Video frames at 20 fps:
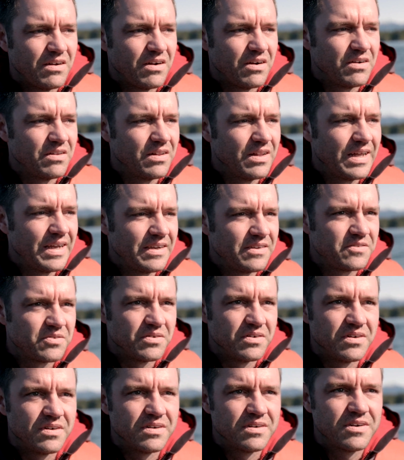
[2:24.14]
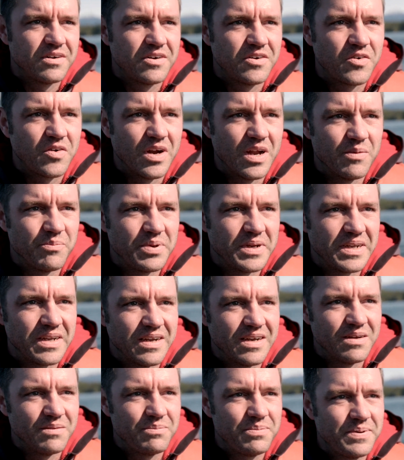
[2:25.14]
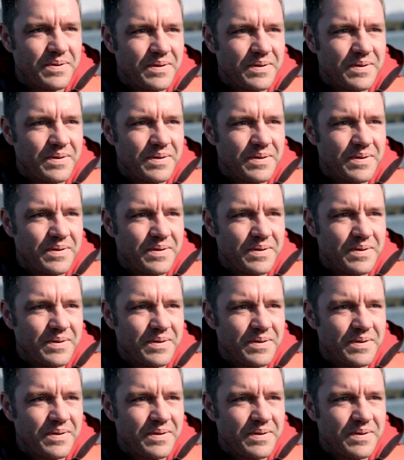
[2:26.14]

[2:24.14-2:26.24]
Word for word: Our legs were cramping up,